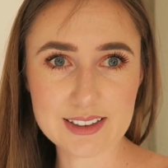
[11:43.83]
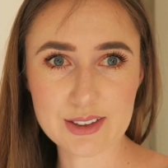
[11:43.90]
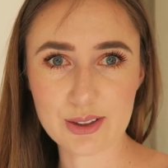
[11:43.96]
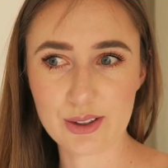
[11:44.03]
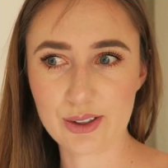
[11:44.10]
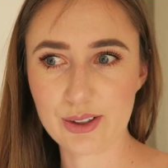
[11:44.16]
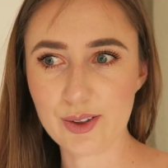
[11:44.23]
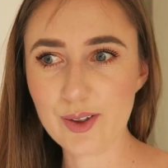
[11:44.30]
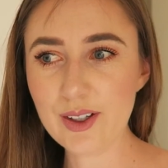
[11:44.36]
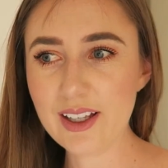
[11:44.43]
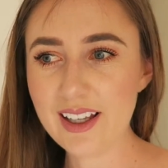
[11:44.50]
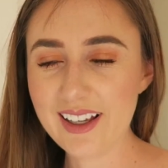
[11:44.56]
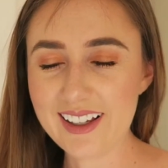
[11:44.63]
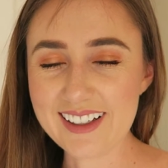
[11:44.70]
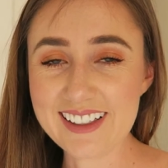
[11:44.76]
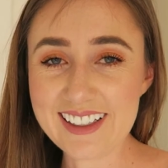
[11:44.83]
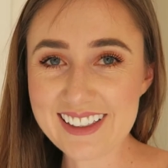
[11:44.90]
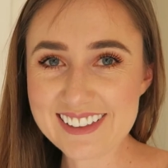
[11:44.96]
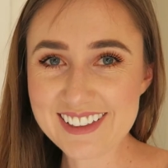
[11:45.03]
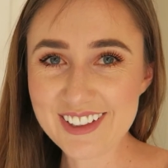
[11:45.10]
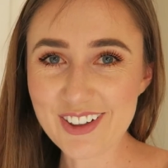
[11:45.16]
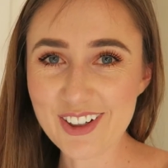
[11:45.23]
So I
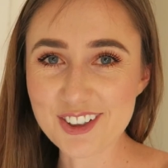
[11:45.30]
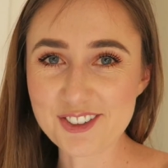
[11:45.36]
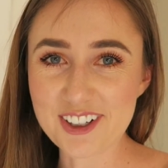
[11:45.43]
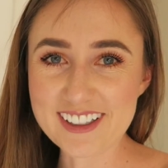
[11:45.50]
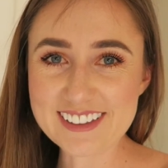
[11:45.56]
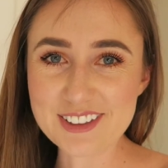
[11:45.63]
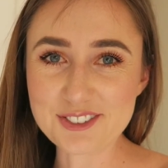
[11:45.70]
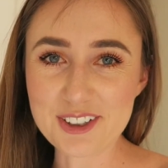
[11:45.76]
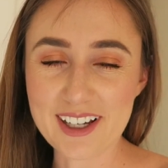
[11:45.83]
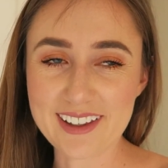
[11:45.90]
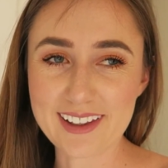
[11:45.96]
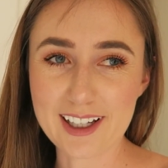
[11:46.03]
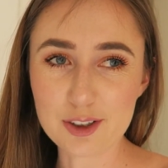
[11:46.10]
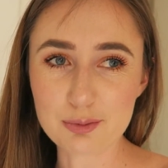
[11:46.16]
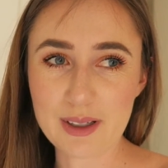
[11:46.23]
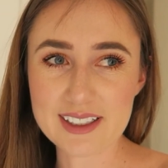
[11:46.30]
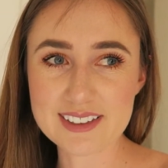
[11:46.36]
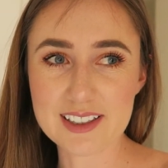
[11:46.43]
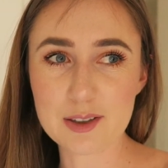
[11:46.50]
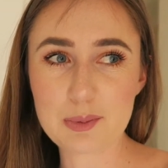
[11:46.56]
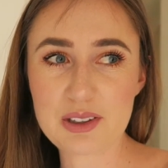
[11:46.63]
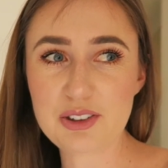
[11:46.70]
need to go and rectify that
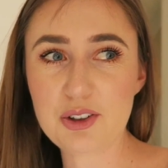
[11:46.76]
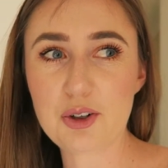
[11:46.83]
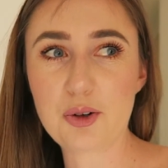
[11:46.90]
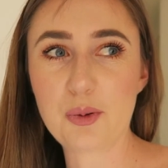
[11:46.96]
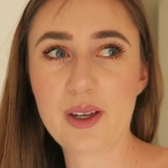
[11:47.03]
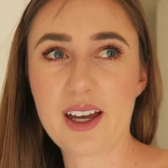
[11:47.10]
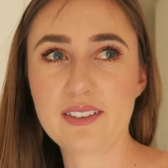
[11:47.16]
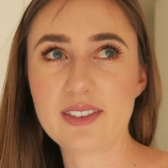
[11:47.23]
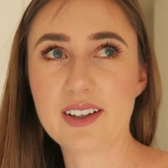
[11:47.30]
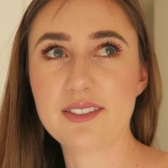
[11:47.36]
matter before we have